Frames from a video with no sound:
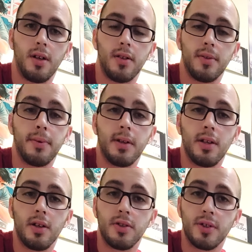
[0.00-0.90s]
Depending
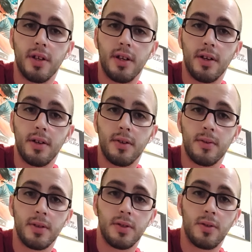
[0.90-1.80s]
on your area
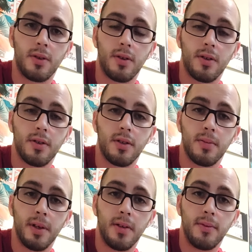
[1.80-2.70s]
where you are, there
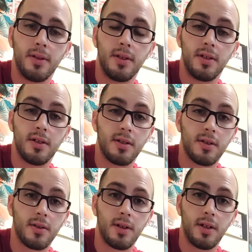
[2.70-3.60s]
may be a
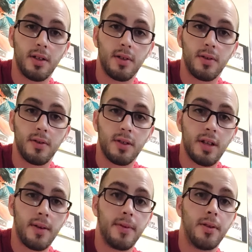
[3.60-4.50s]
little honey hole that
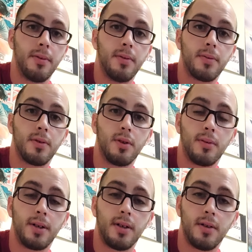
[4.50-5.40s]
not many people know
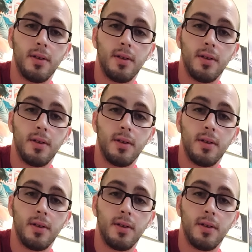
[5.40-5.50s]
about.